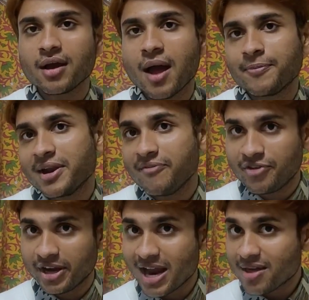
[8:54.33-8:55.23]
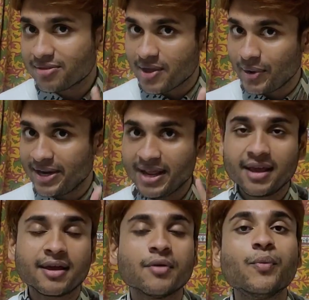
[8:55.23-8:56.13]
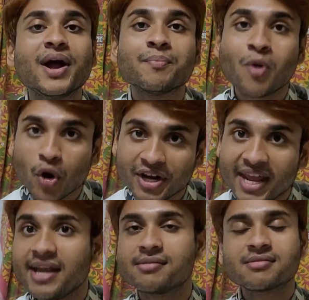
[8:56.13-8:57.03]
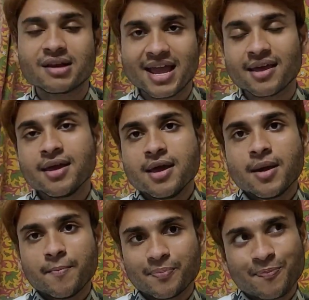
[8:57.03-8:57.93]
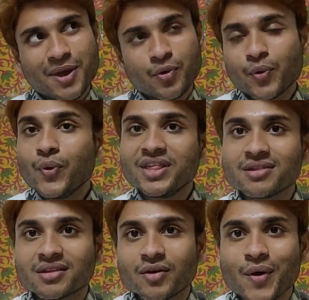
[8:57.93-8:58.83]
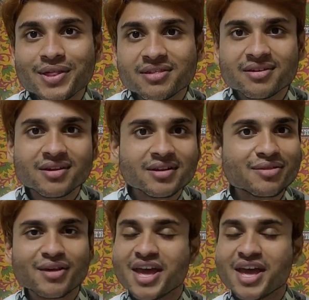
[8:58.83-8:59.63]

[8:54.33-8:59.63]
after every class they will take one mock test, like few questions.